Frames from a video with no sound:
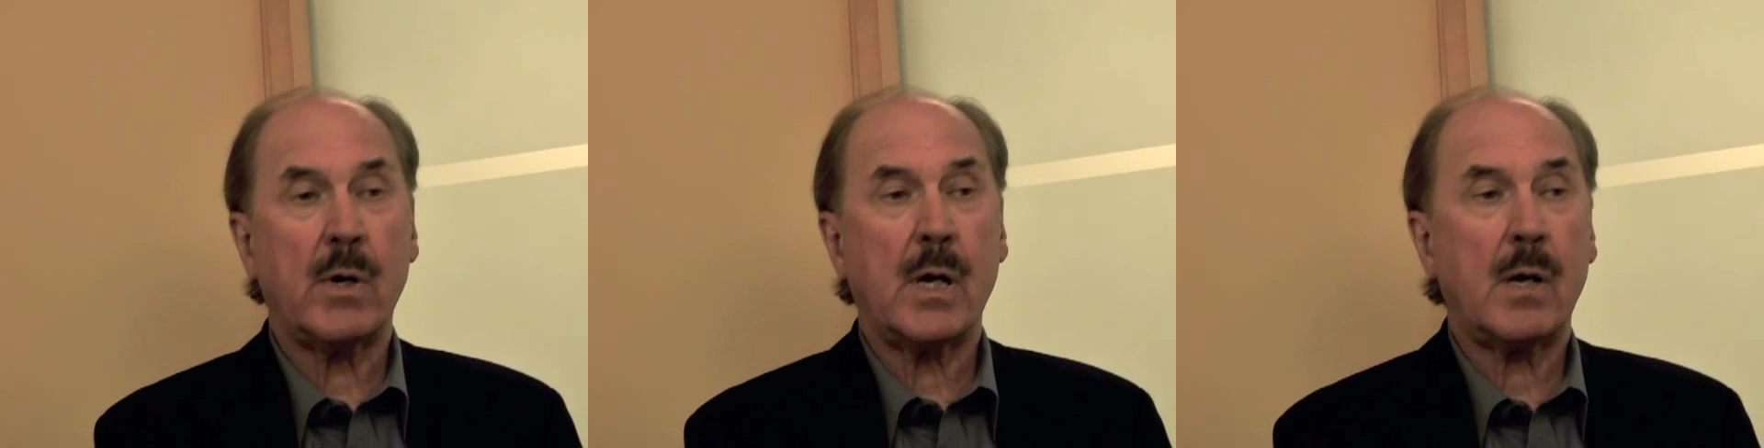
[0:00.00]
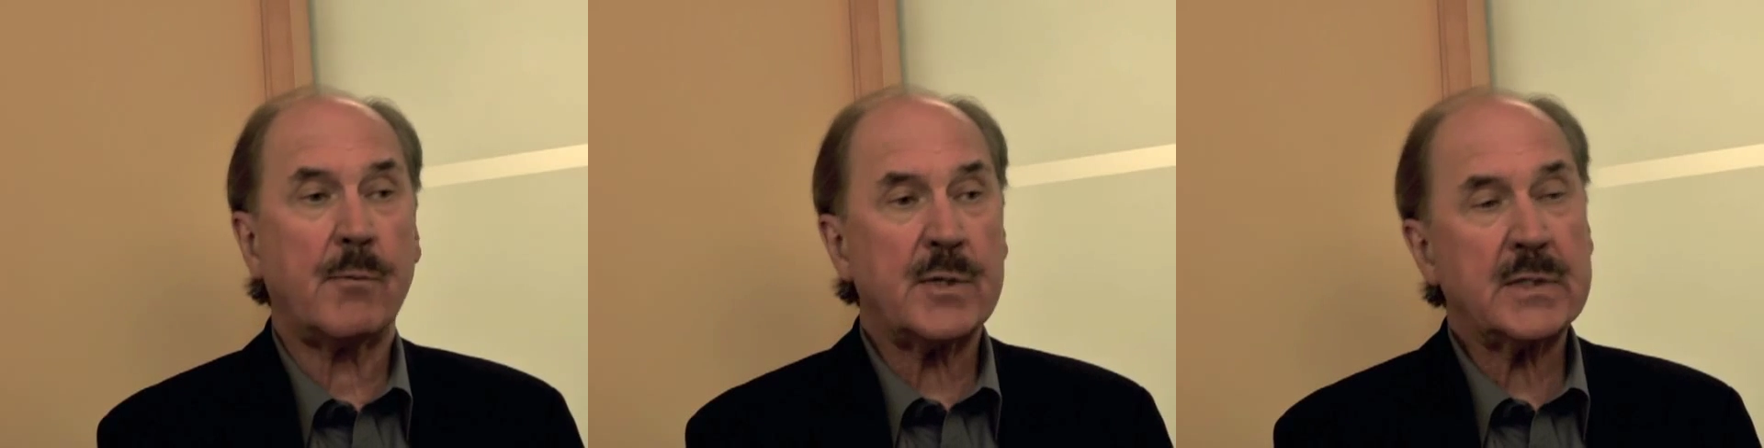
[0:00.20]

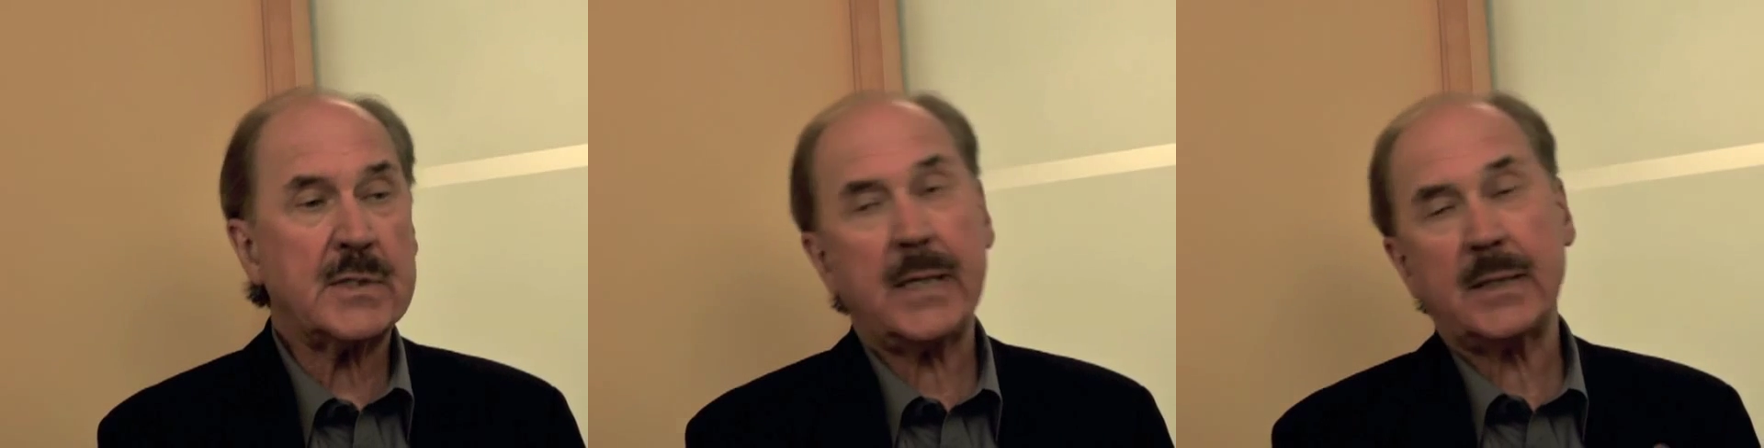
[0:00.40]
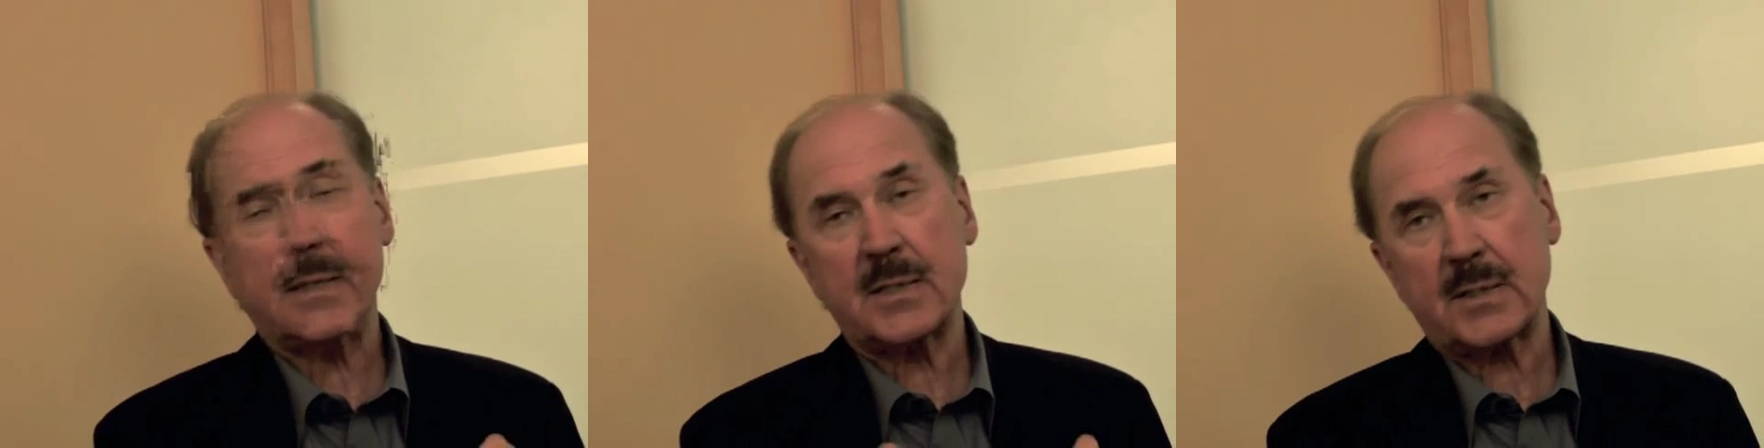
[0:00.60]
I almost
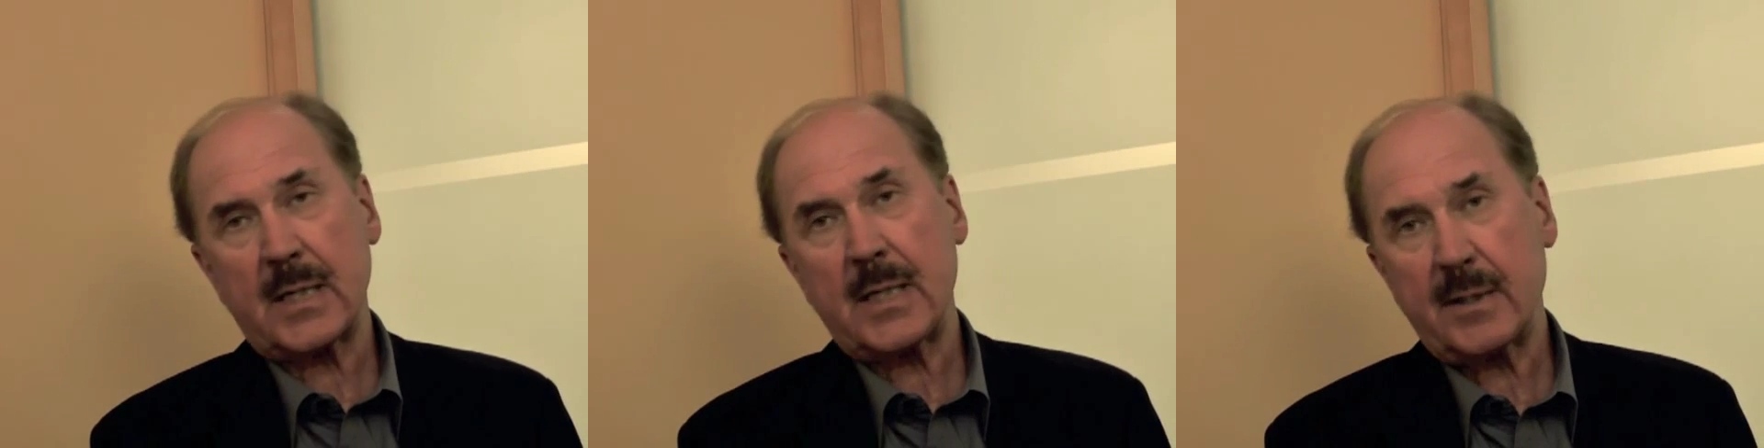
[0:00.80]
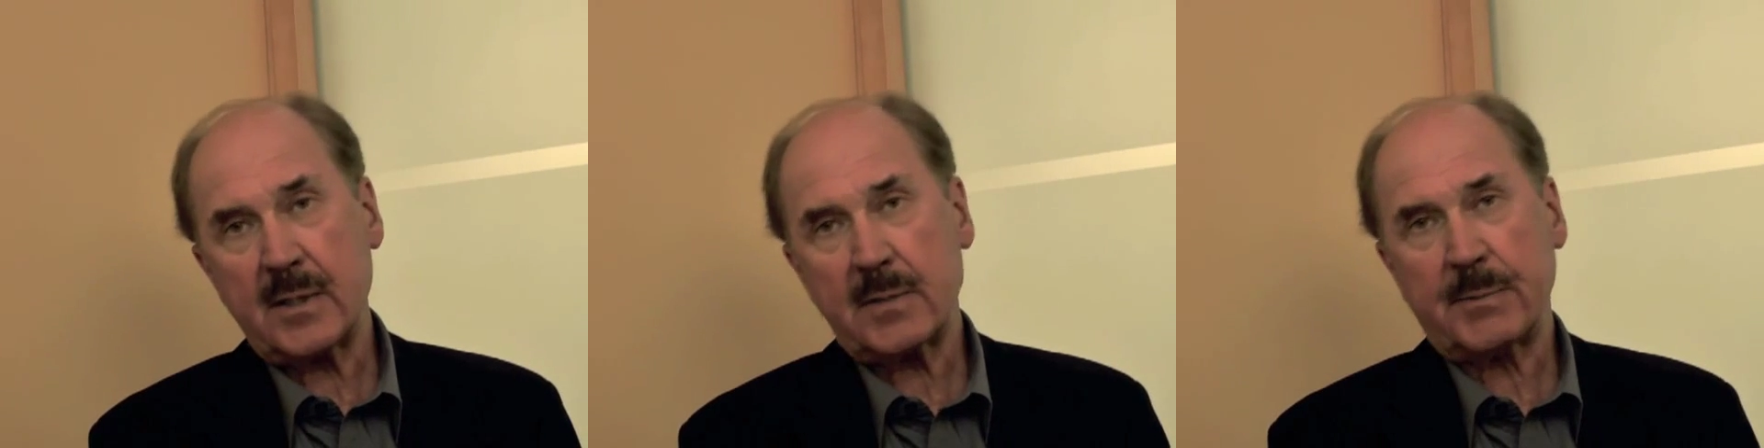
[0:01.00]
hate to
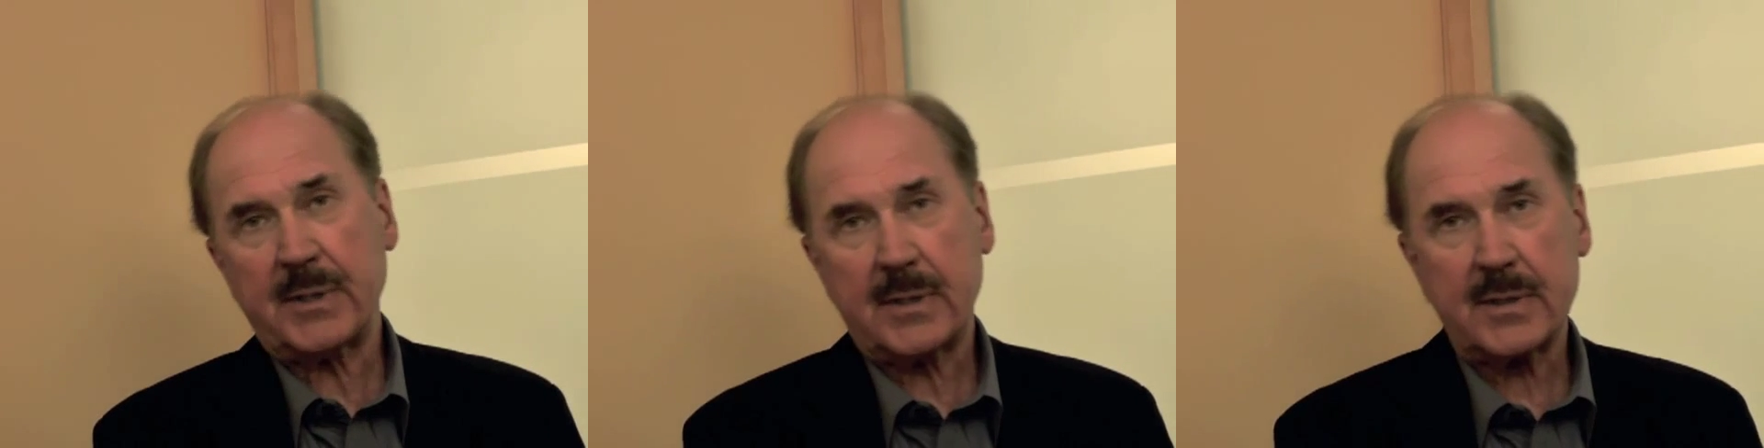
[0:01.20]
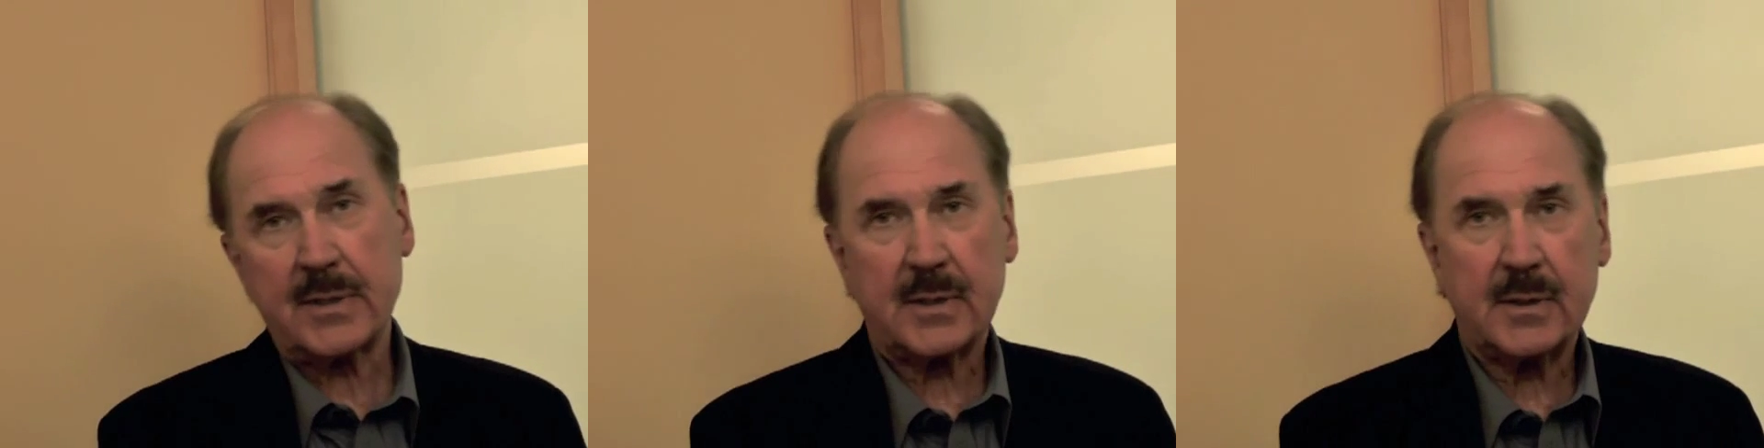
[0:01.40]
say this
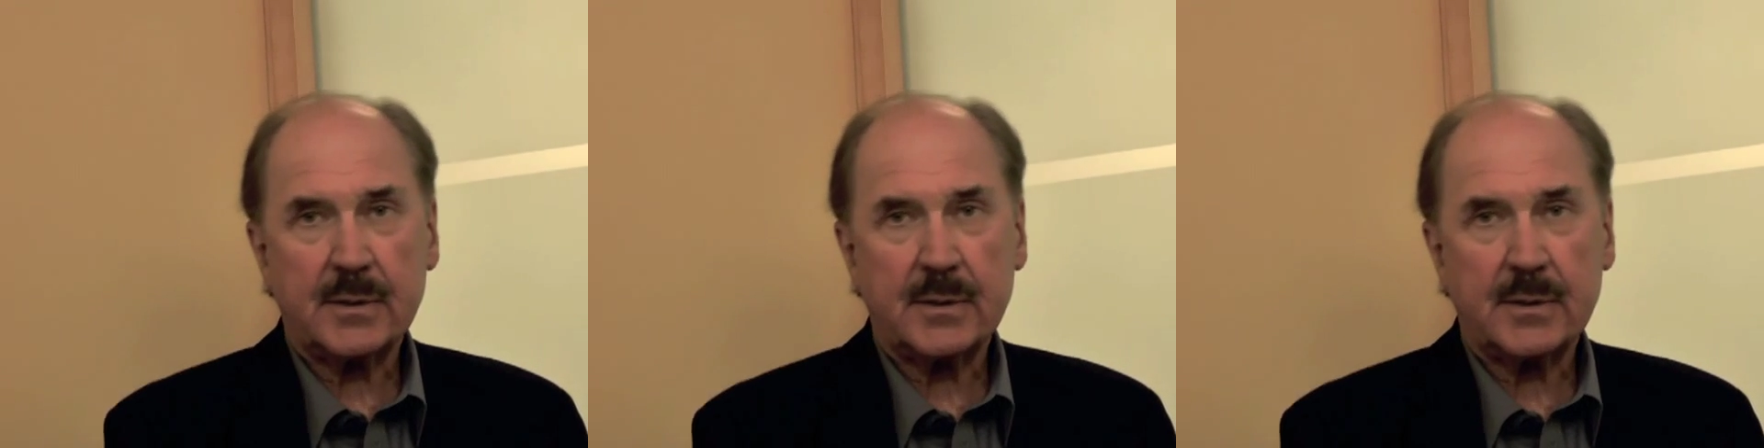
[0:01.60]
because it